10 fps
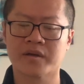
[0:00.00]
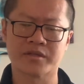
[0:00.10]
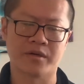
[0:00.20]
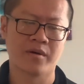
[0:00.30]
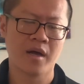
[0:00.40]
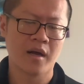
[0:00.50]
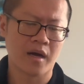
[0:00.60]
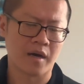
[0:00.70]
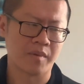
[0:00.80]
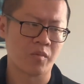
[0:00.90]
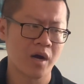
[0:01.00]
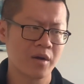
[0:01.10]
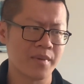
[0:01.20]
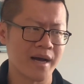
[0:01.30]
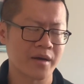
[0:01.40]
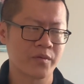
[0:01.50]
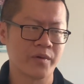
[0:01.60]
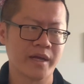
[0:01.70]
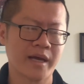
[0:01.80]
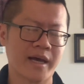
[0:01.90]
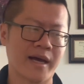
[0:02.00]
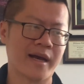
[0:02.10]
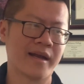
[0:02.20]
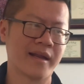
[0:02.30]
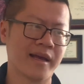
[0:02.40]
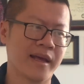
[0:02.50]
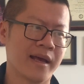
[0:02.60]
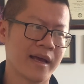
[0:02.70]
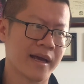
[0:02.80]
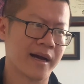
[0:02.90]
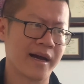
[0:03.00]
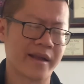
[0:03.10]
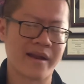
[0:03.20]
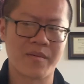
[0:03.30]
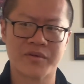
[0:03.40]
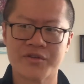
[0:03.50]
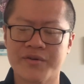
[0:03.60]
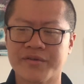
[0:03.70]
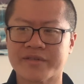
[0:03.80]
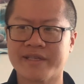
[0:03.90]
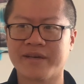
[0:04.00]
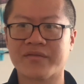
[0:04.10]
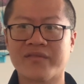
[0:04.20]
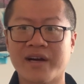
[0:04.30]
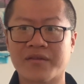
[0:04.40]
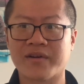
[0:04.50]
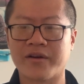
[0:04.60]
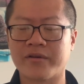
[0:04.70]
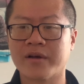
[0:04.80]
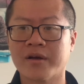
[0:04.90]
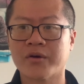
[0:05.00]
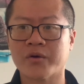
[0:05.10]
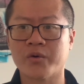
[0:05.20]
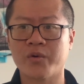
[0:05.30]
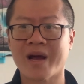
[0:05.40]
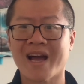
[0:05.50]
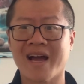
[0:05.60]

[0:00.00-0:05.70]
So a while back, I had an opportunity to see a firefighter who